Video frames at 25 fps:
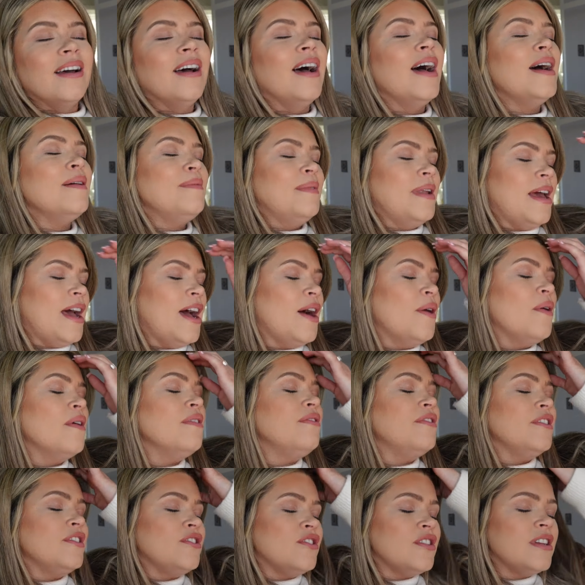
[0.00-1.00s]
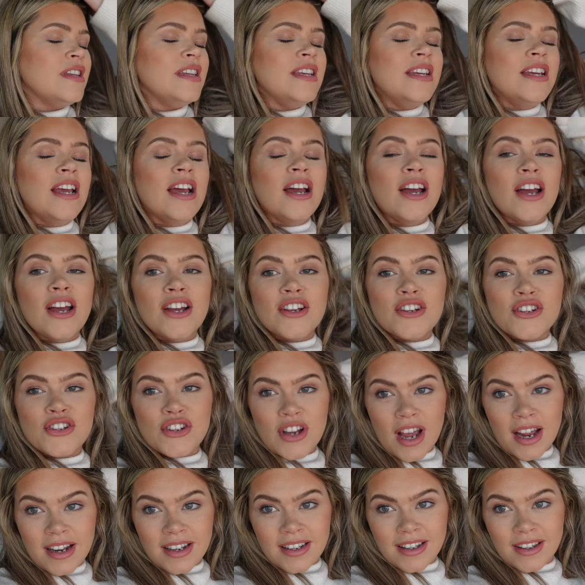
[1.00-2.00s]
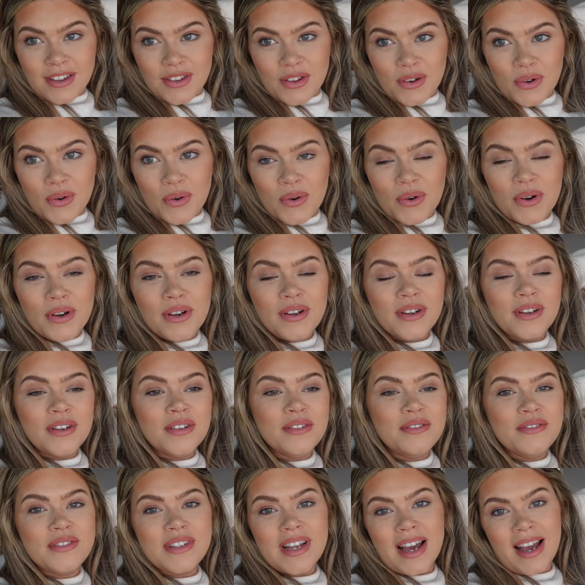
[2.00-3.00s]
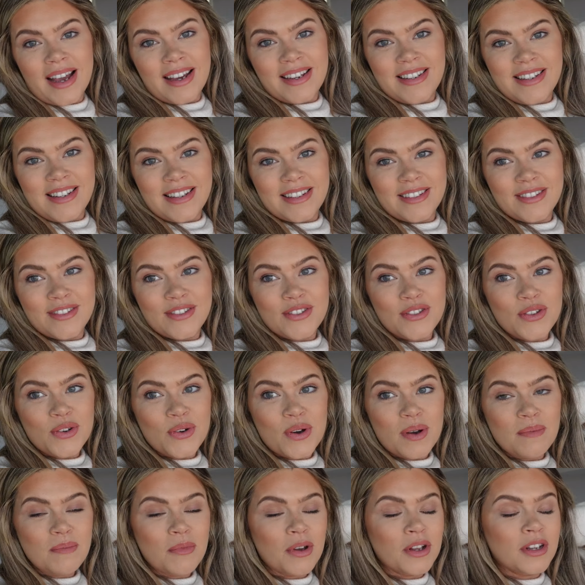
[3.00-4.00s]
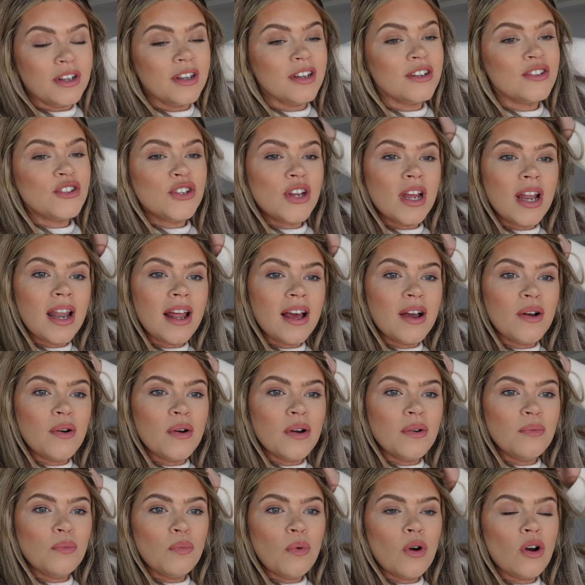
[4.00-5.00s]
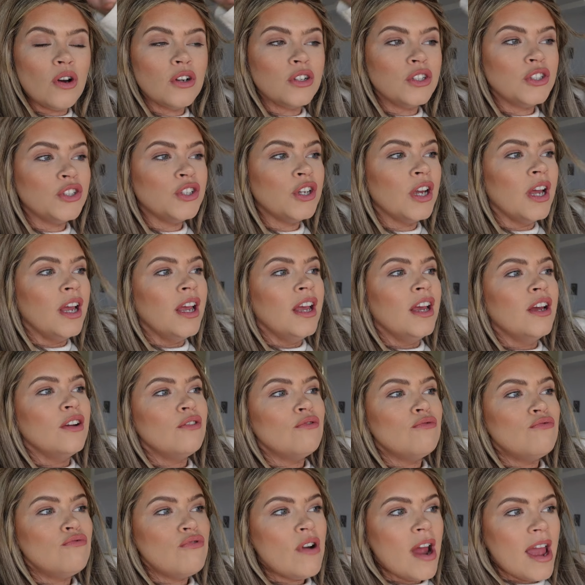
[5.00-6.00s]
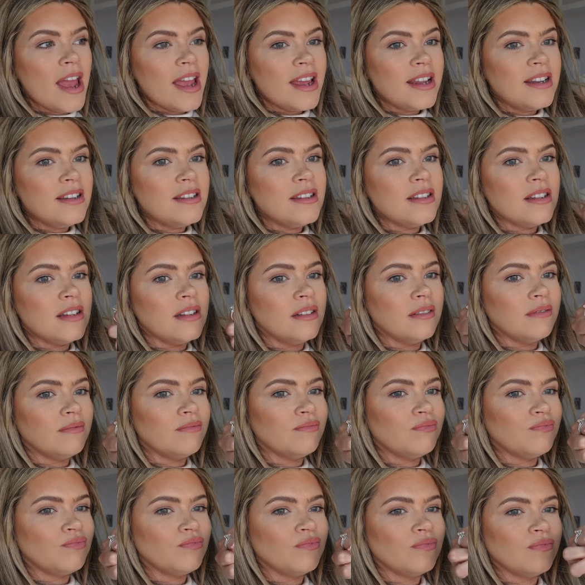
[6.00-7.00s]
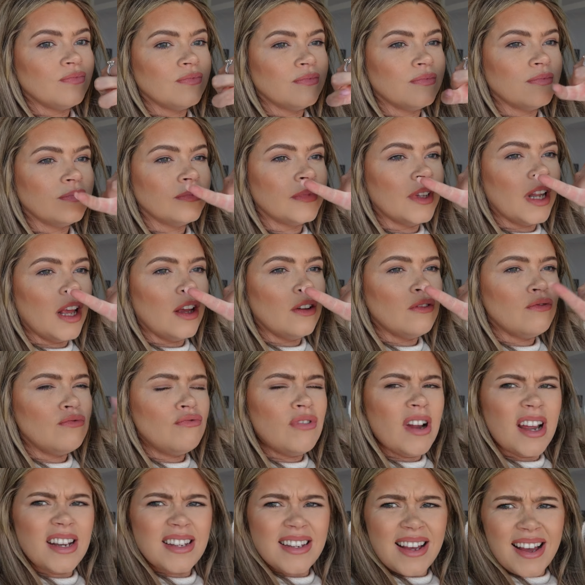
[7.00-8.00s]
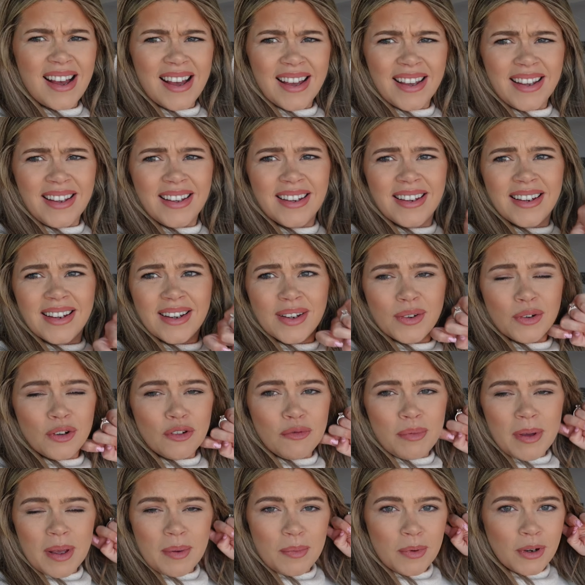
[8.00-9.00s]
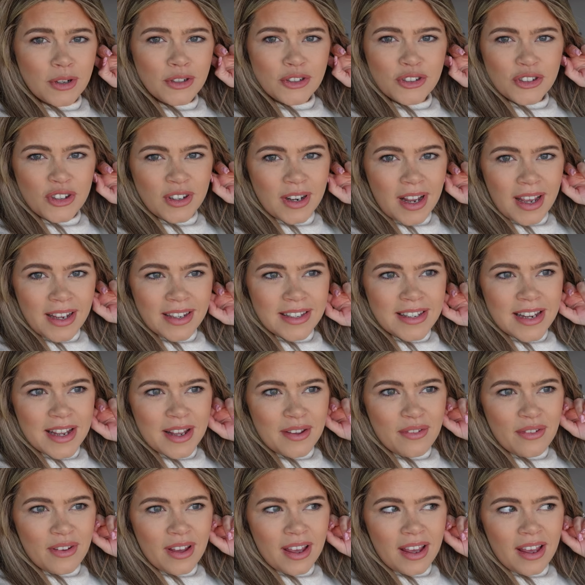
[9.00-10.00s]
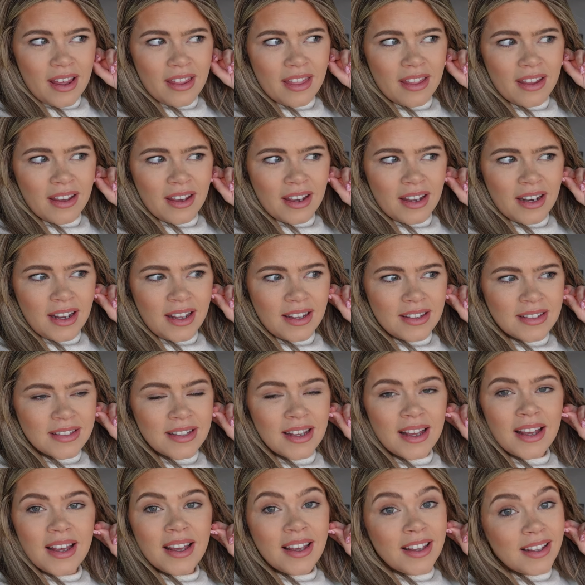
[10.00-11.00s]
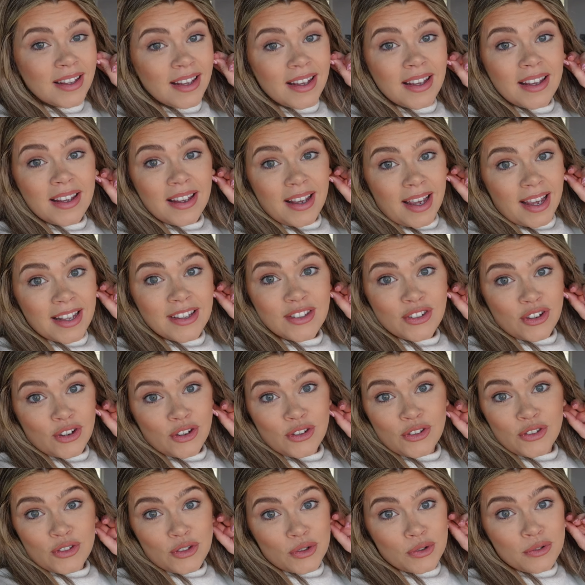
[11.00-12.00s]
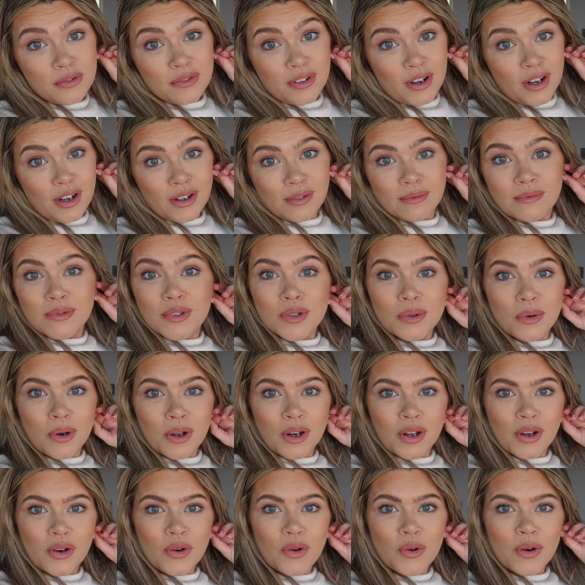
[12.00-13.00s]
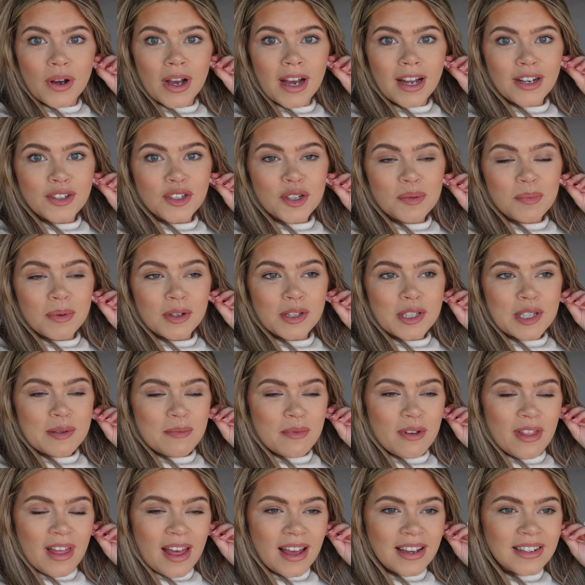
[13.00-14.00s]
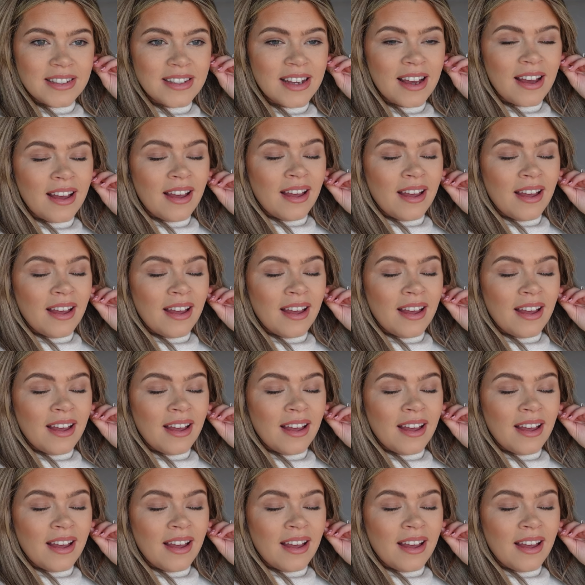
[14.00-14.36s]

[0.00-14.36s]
I'm now officially shattered though of tidying, so I'm gonna chill out and watch Red Eye. We've been watching on ITV, I think it is. It's good so far, so we're gonna go and catch up on some of that.